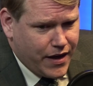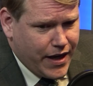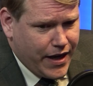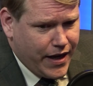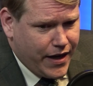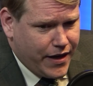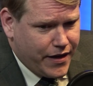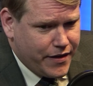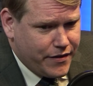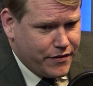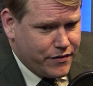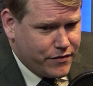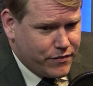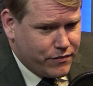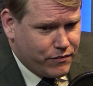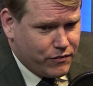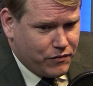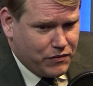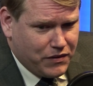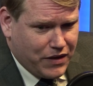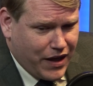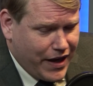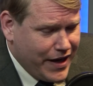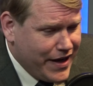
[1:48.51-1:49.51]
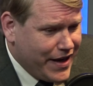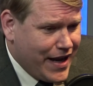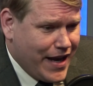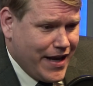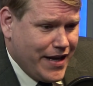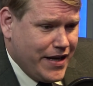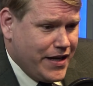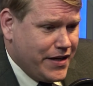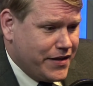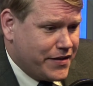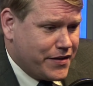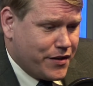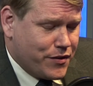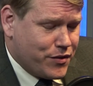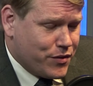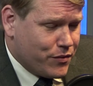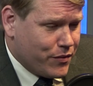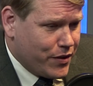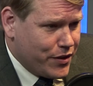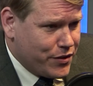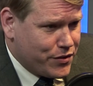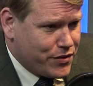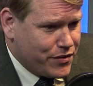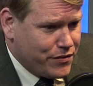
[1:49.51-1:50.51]
And like any
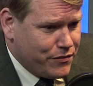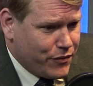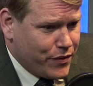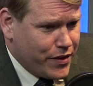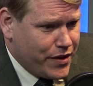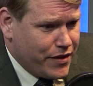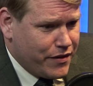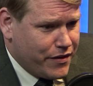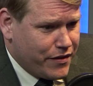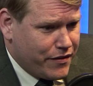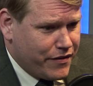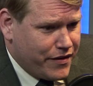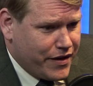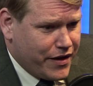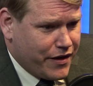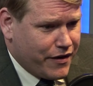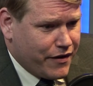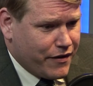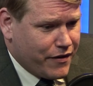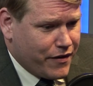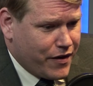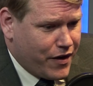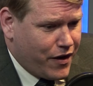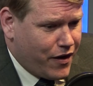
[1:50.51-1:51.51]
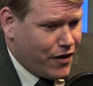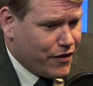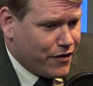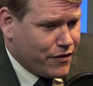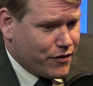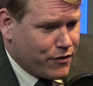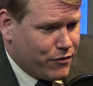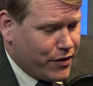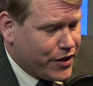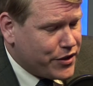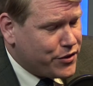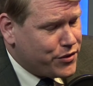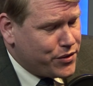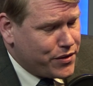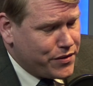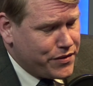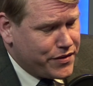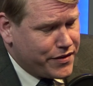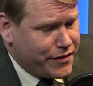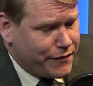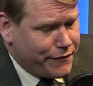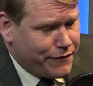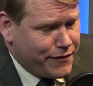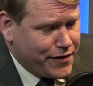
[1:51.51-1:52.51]
situation, when there are
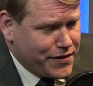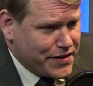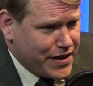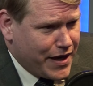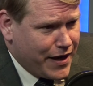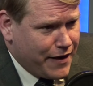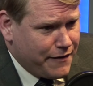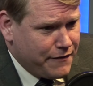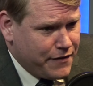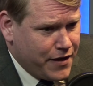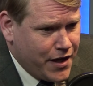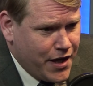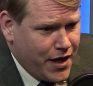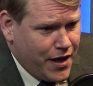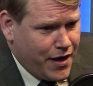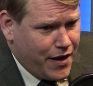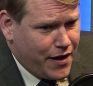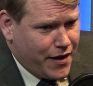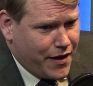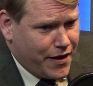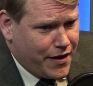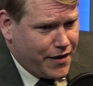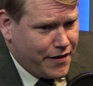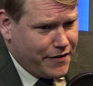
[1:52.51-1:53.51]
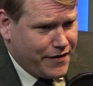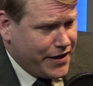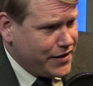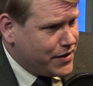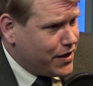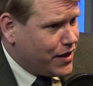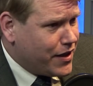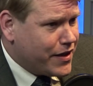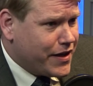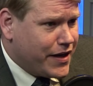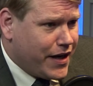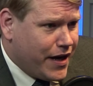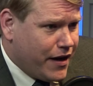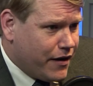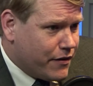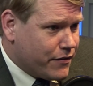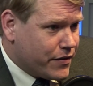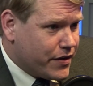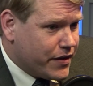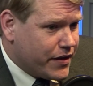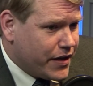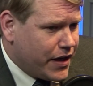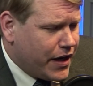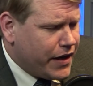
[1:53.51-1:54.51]
questions that friends have, they talk it
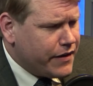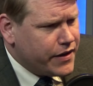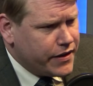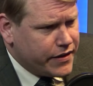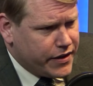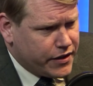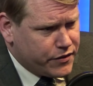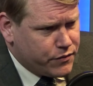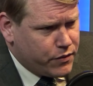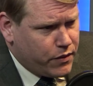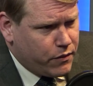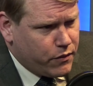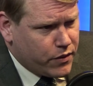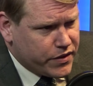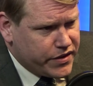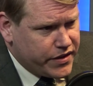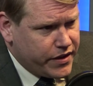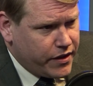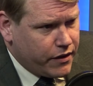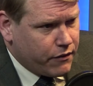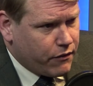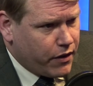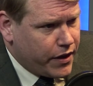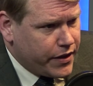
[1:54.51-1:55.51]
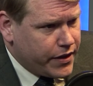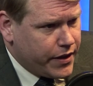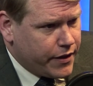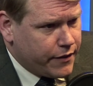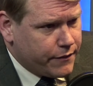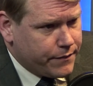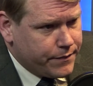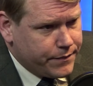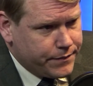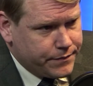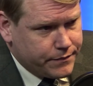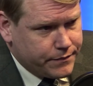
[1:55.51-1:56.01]
out. And I think that's what we're seeing right now.